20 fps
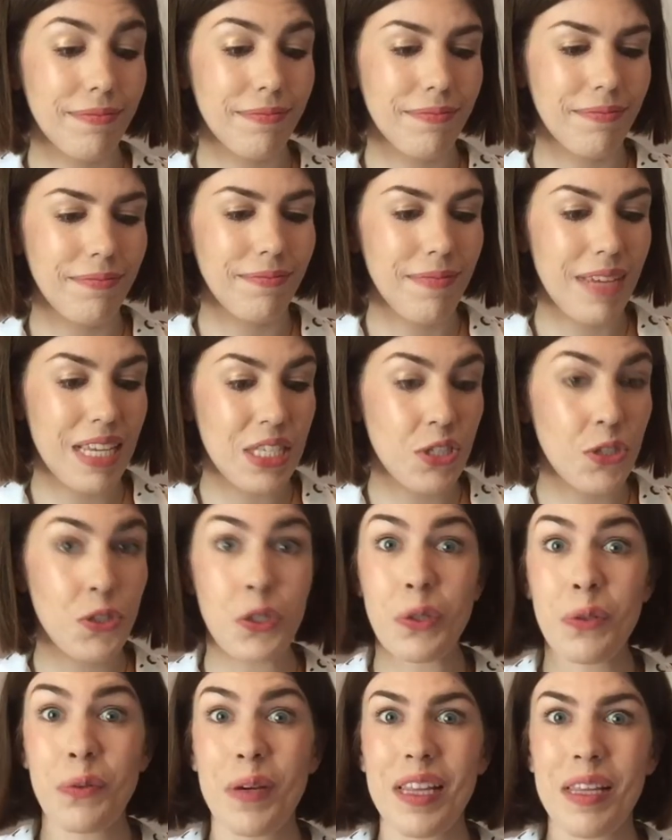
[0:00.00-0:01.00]

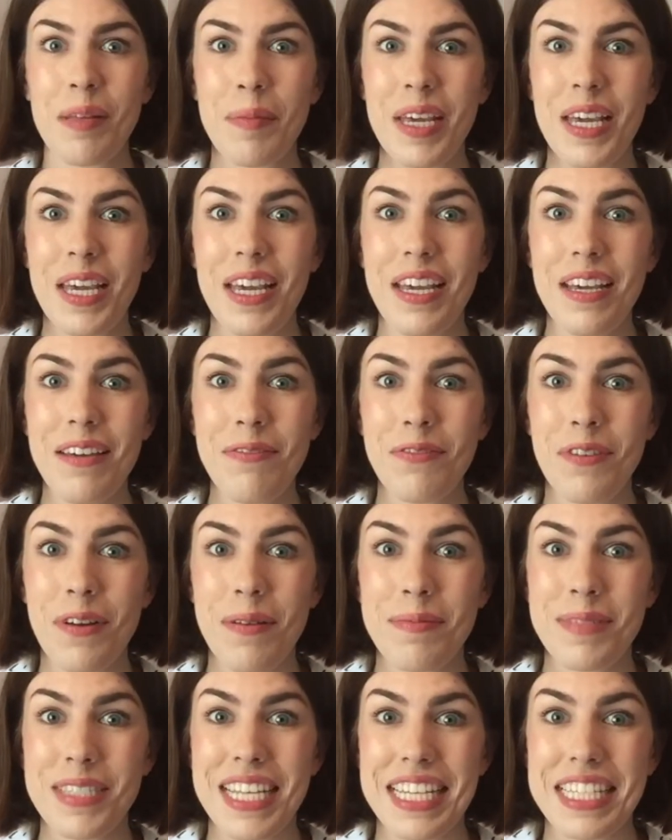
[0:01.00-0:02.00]
Mr. Willoughby
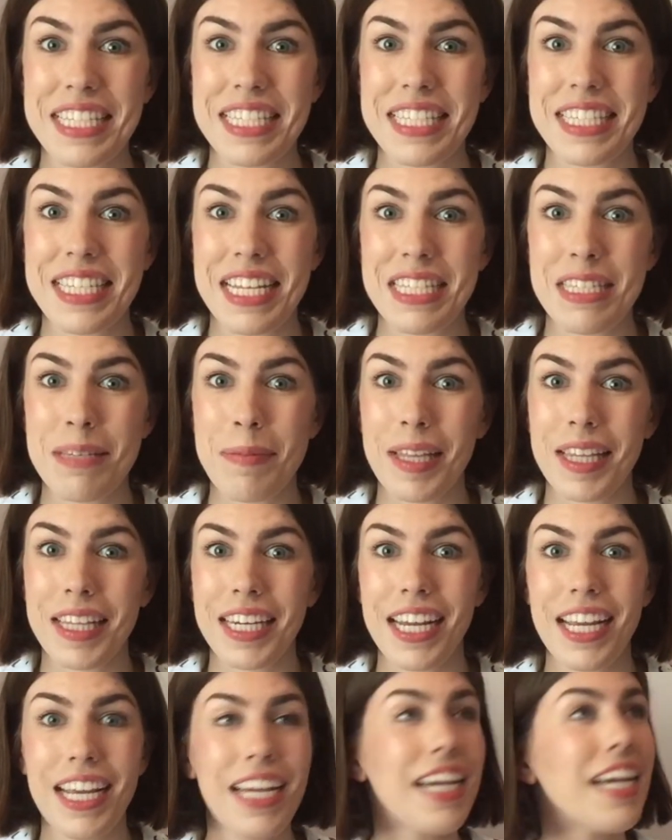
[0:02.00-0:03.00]
from Sense and
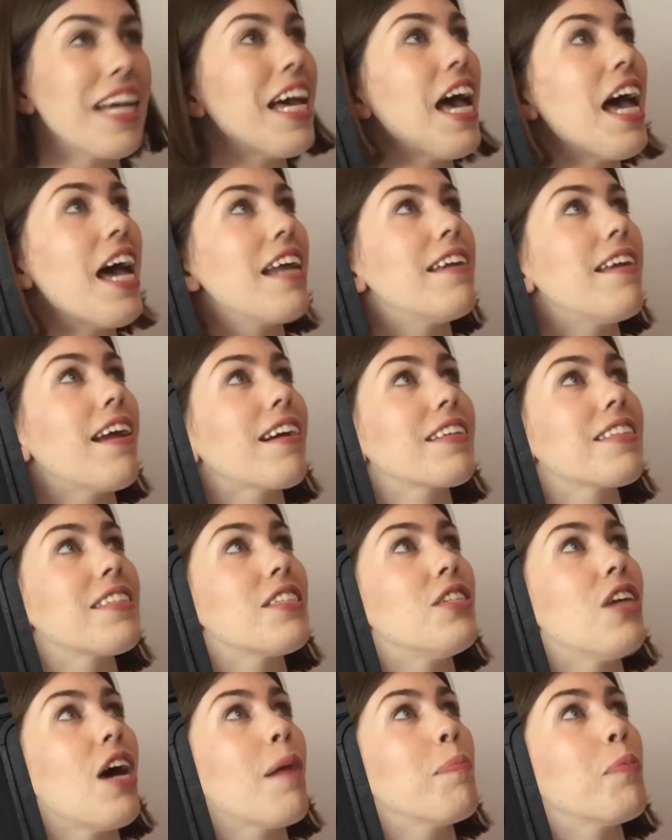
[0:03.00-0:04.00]
Sensibility. Next
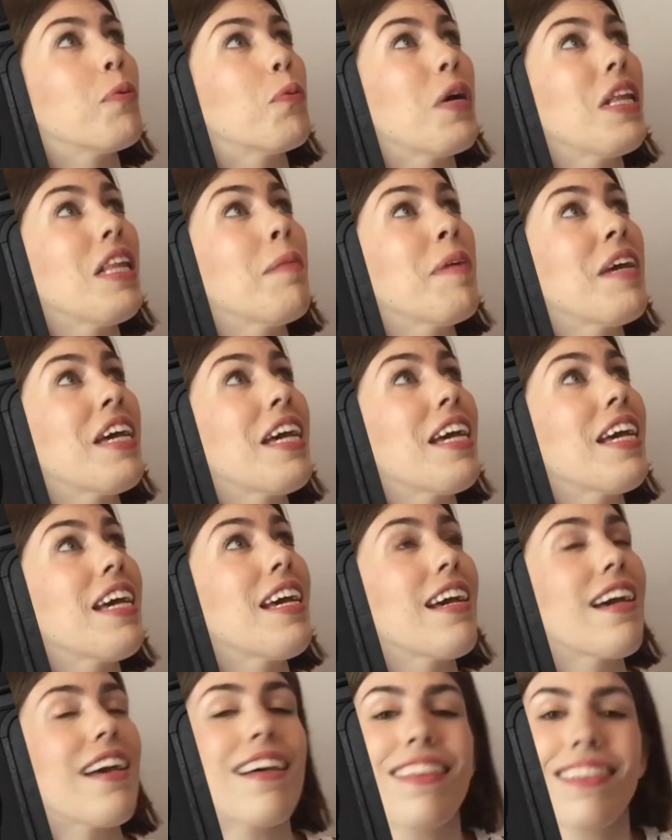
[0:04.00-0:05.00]
stop,
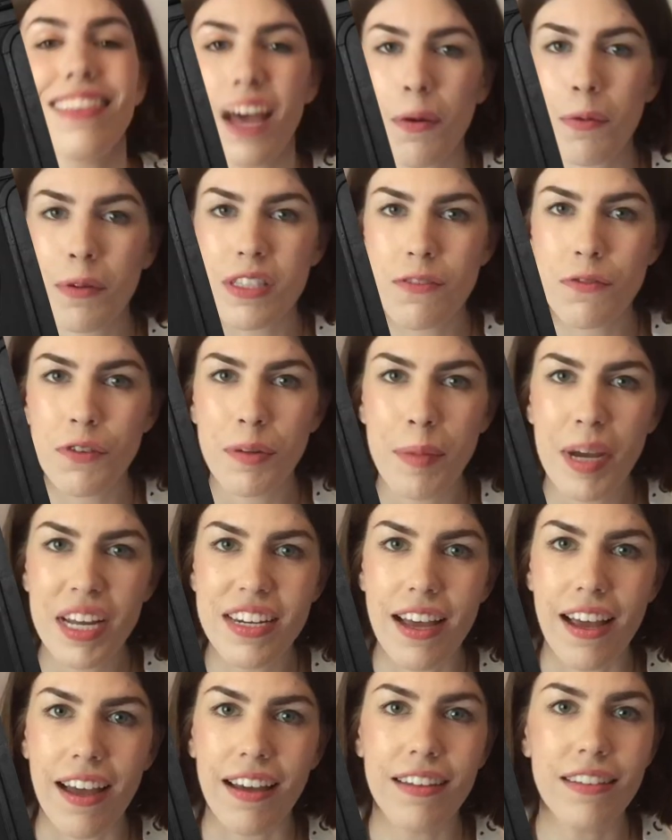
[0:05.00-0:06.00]
Willoughby. That one's for my
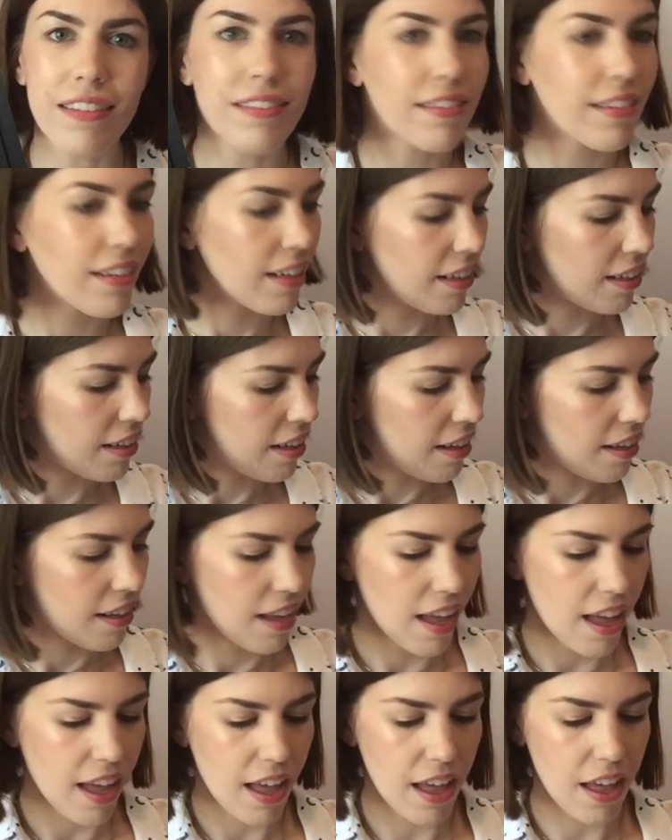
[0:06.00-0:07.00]
dad.
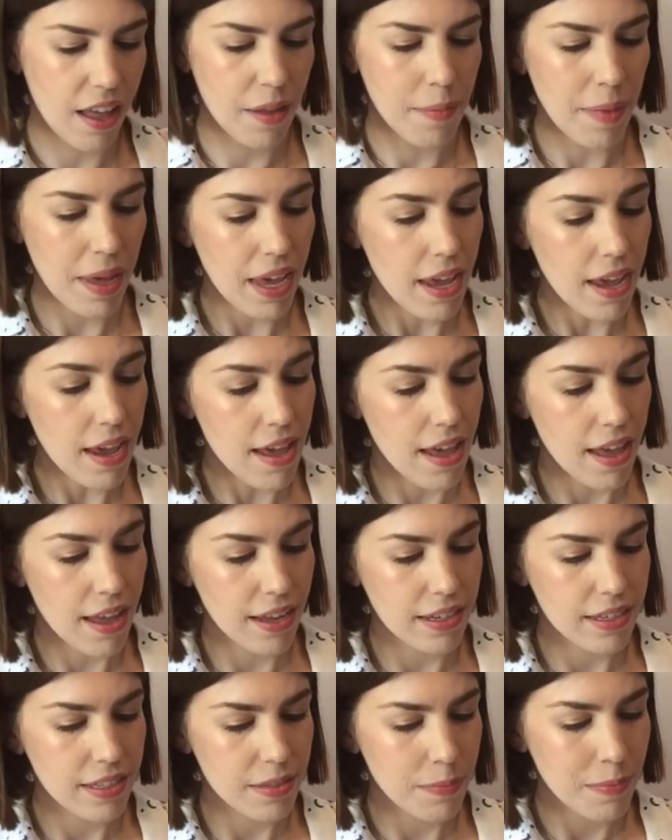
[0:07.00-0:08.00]

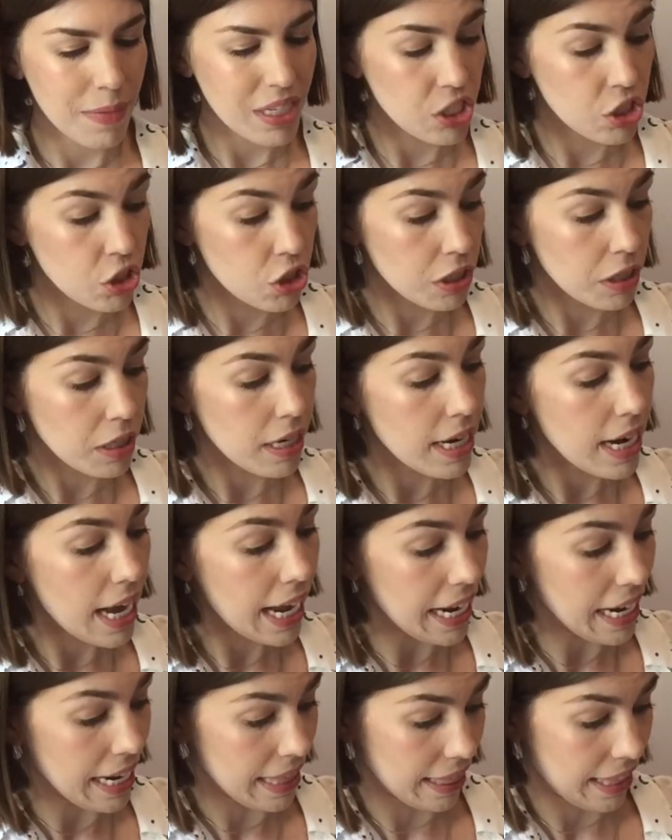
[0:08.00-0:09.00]
And Mr.
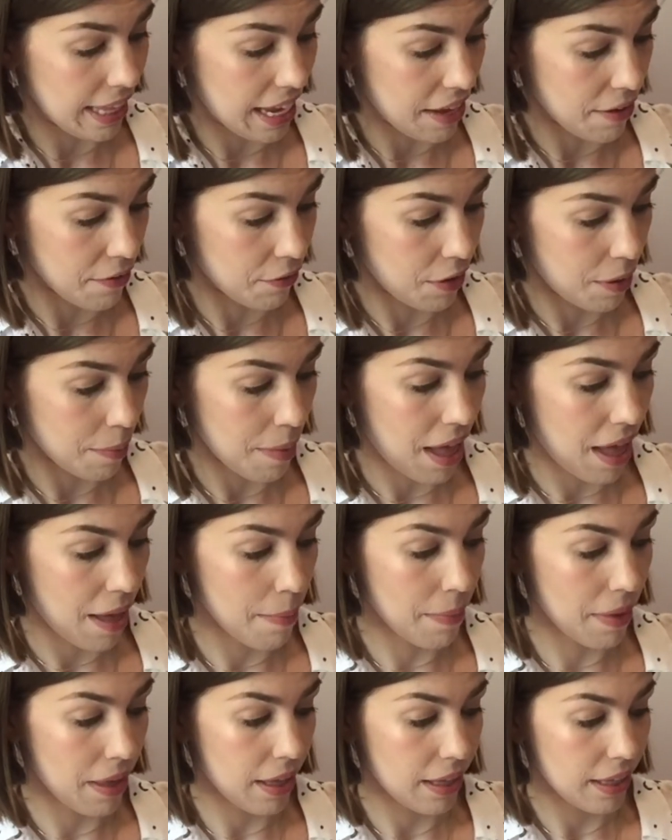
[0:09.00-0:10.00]
Knightley from
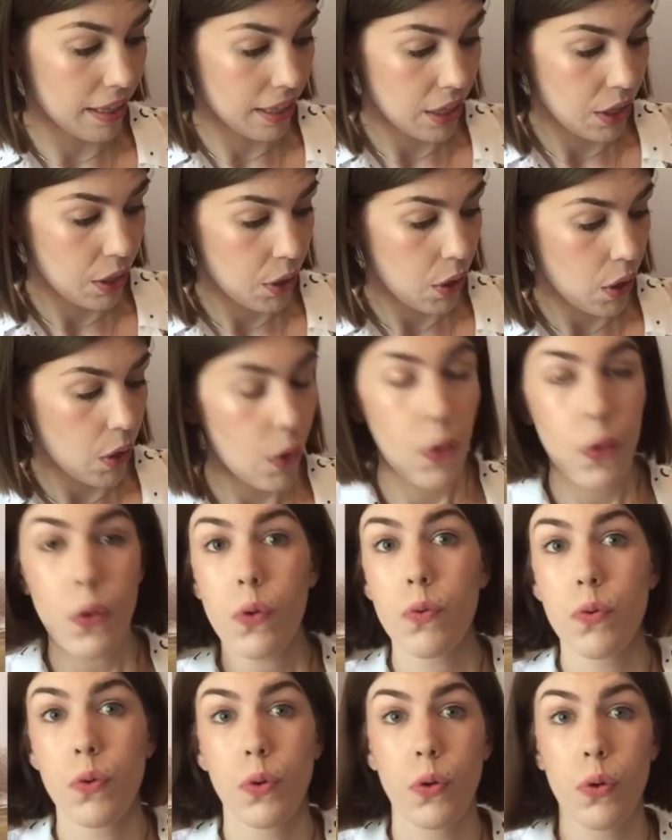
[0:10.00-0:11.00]
Emma.
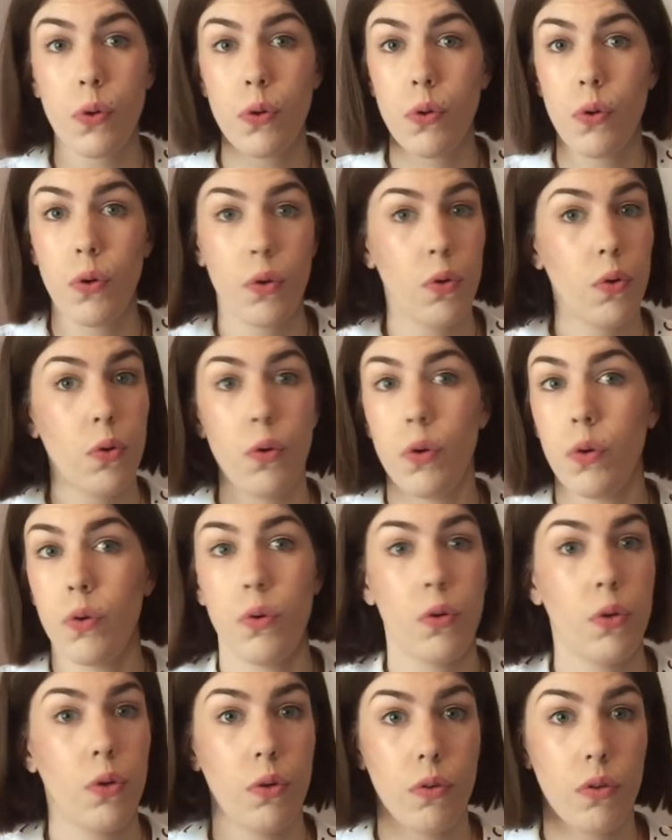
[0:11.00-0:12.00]
Oh, no, no, no,
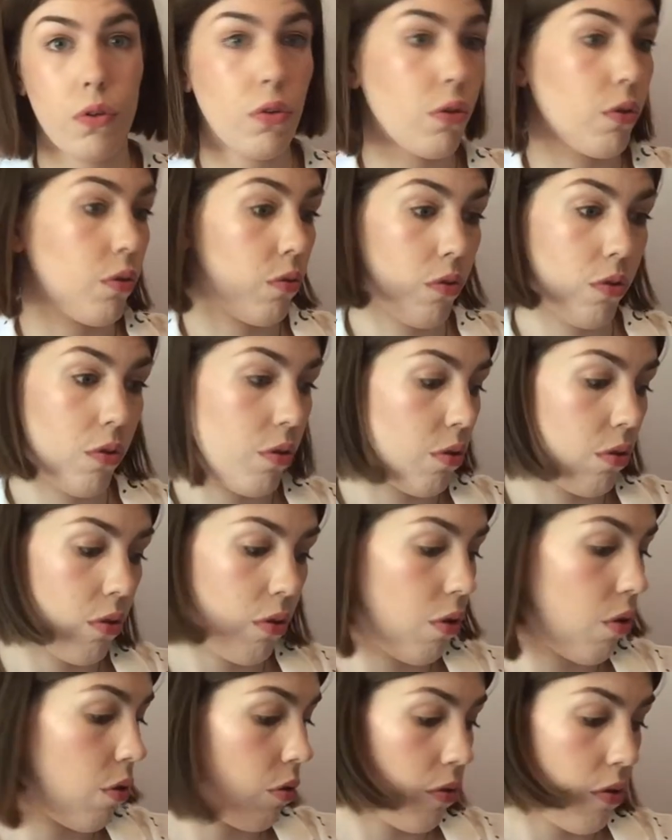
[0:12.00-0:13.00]
no, no,
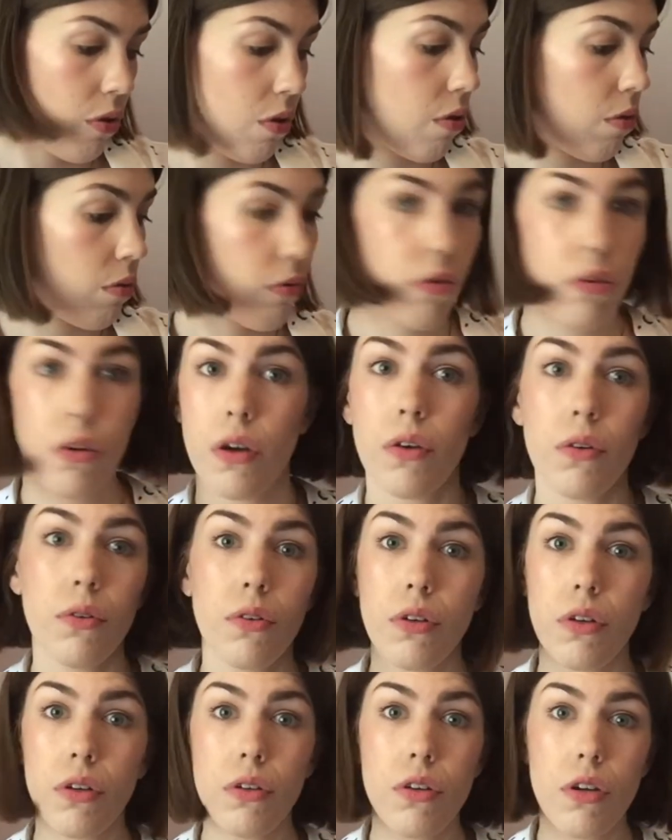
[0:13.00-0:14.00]
no, no, no,
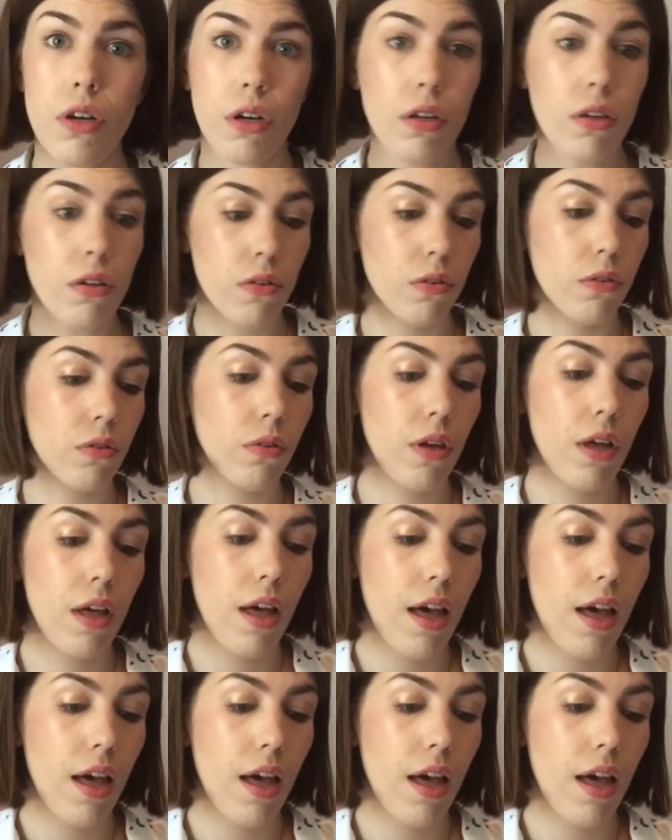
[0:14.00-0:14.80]
no, no.